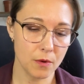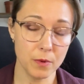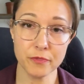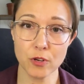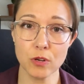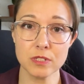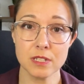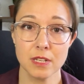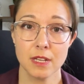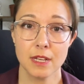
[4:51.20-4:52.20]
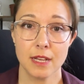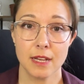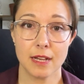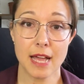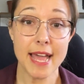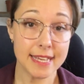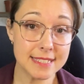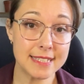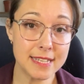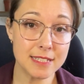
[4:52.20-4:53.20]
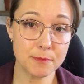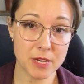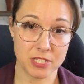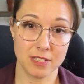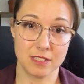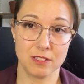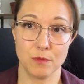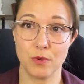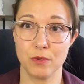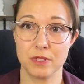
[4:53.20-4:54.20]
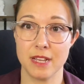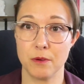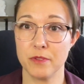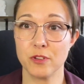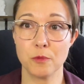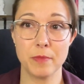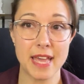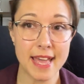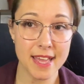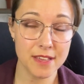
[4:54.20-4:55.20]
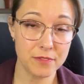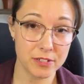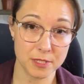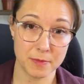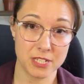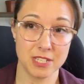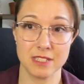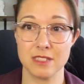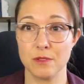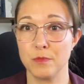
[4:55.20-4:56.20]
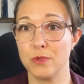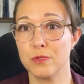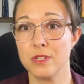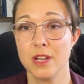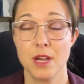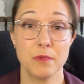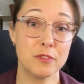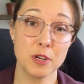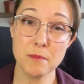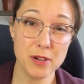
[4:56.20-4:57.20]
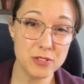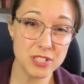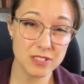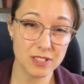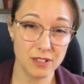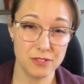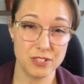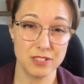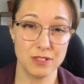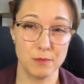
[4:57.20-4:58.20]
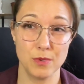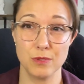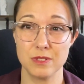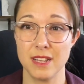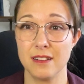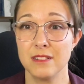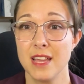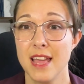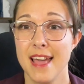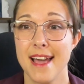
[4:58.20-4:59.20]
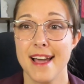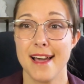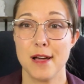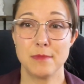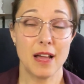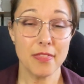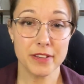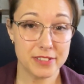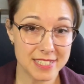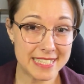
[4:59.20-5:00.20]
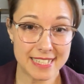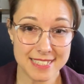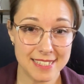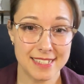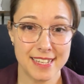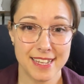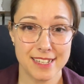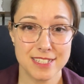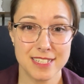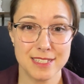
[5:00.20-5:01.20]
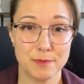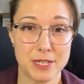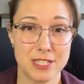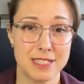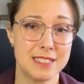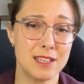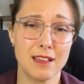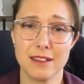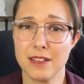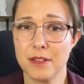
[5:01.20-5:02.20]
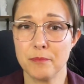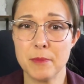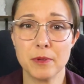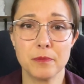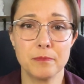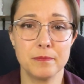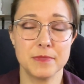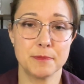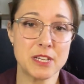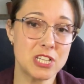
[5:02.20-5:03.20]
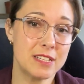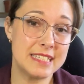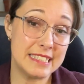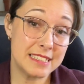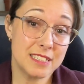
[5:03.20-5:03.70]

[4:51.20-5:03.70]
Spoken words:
We've got ASD specialists on board now. We've got behavior specialists on board. We've got emotions coaches on board now. other dyslexia and ADHD specialists, people specializing in